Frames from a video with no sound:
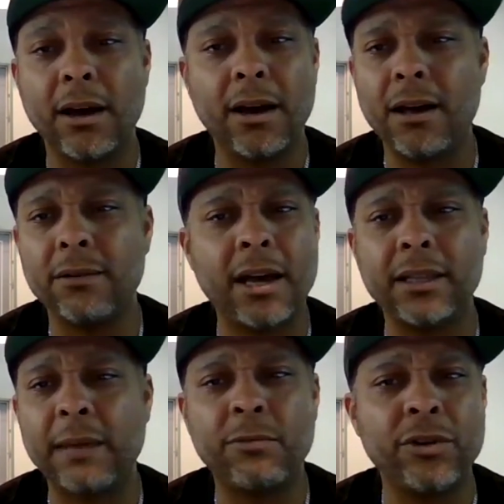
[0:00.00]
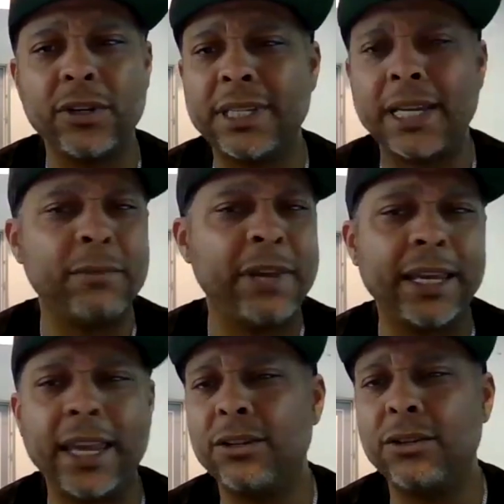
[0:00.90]
oh no, label, you're telling me I
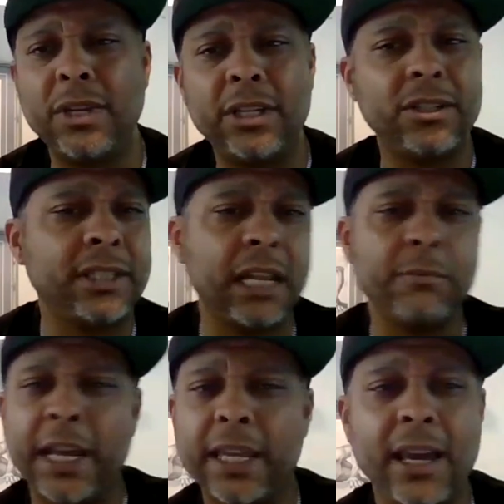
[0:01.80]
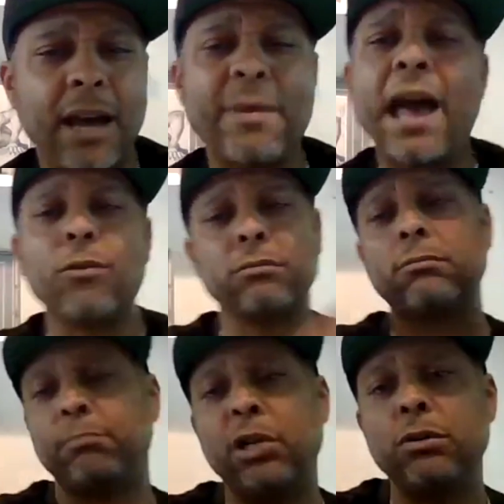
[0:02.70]
can't do this. You're telling me I can't. I'm out.
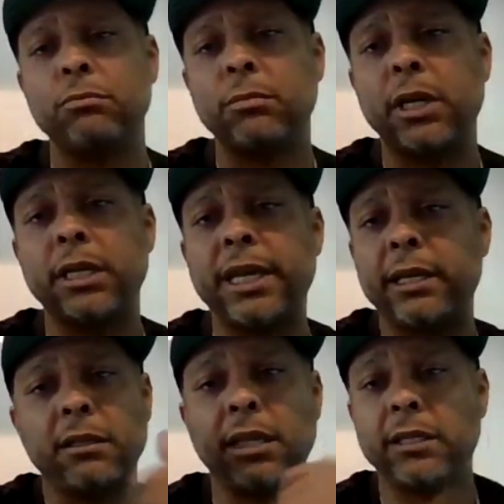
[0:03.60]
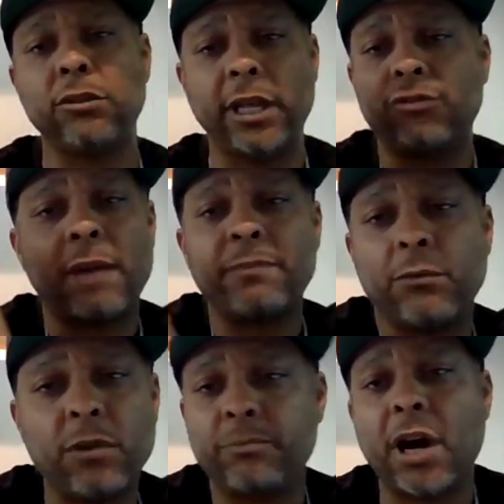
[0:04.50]
Boom, and they drop
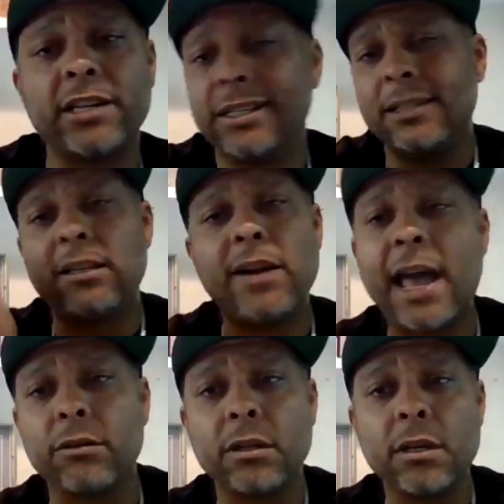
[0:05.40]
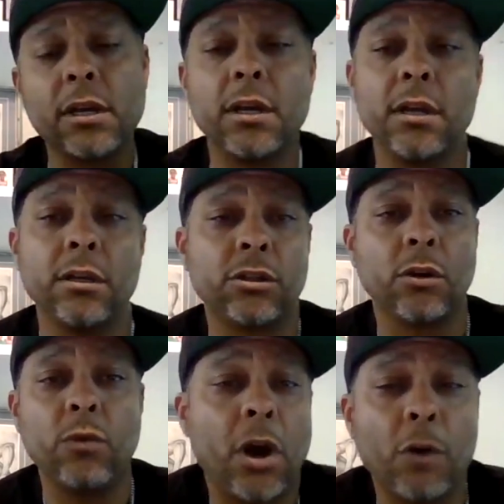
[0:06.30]
their one project and they're out. So
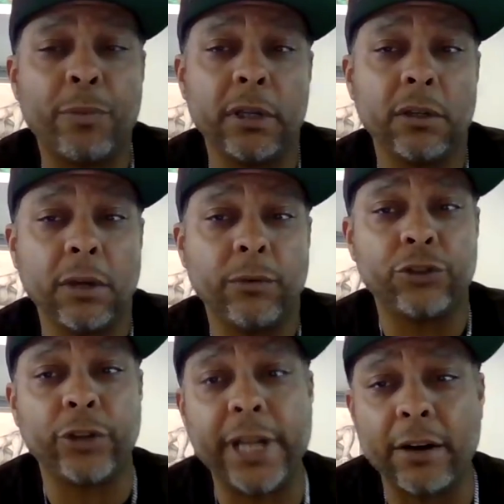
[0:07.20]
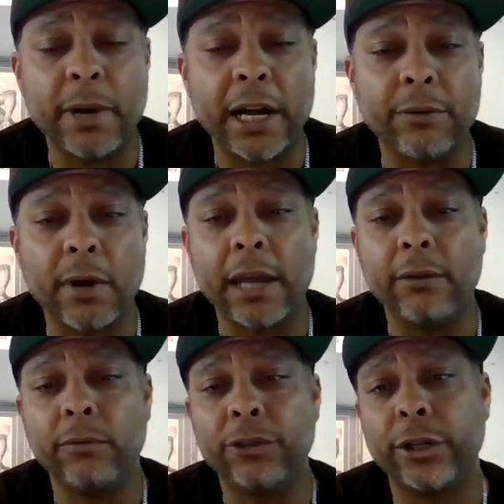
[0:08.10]
we're hoping that we treat everybody
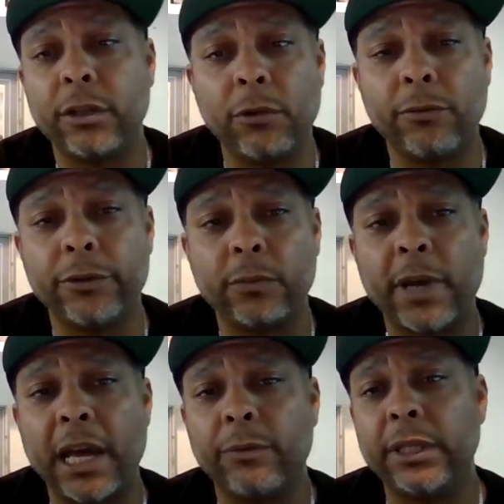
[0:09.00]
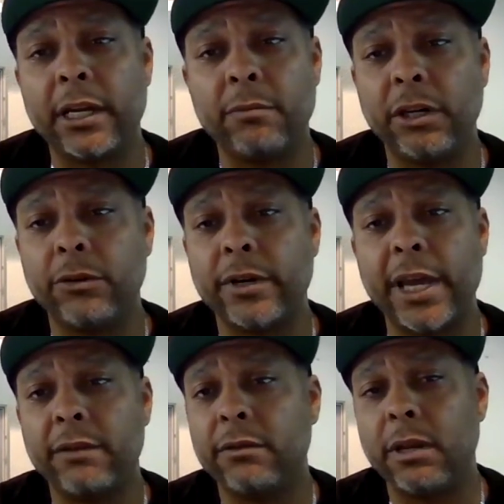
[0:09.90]
right. We treat them with respect. We let them be
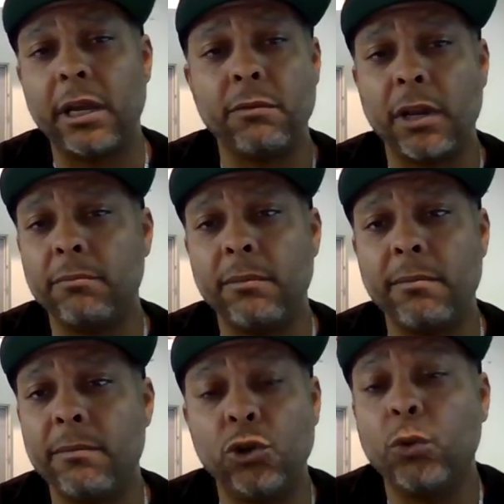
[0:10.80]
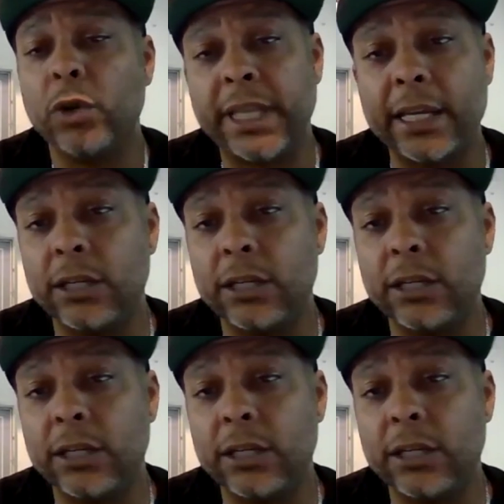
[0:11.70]
creative and do what they